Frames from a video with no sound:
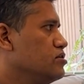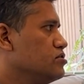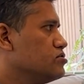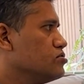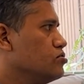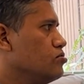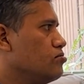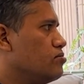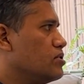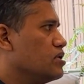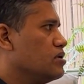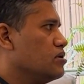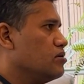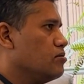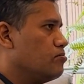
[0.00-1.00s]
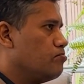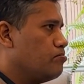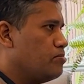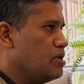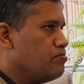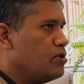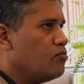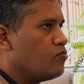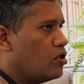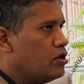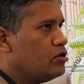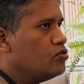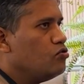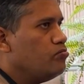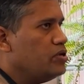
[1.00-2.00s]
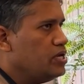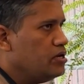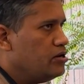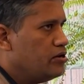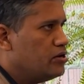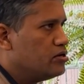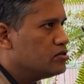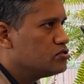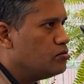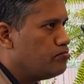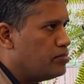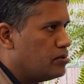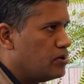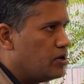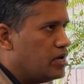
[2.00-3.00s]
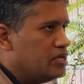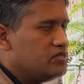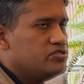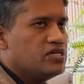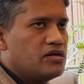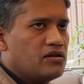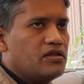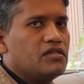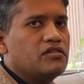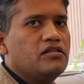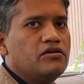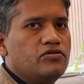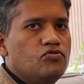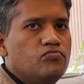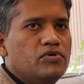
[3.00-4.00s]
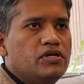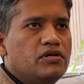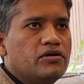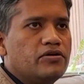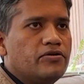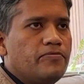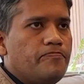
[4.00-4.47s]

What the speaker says: So people want to be, so in general, the human